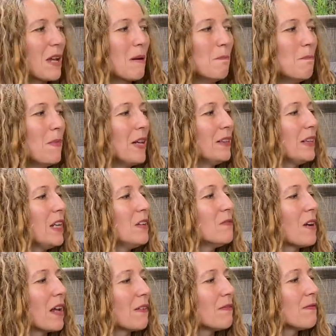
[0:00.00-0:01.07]
Millie
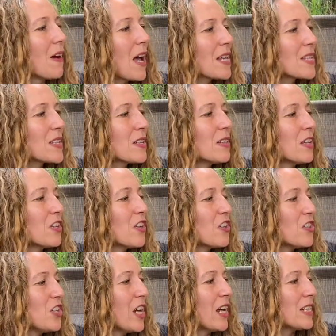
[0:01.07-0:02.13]
ran faster than
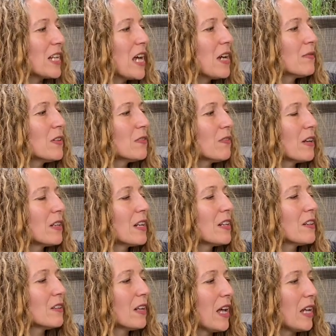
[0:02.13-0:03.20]
she had ever run in
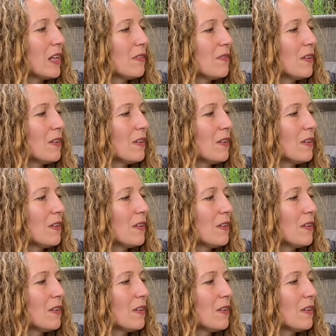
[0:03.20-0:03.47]
her life,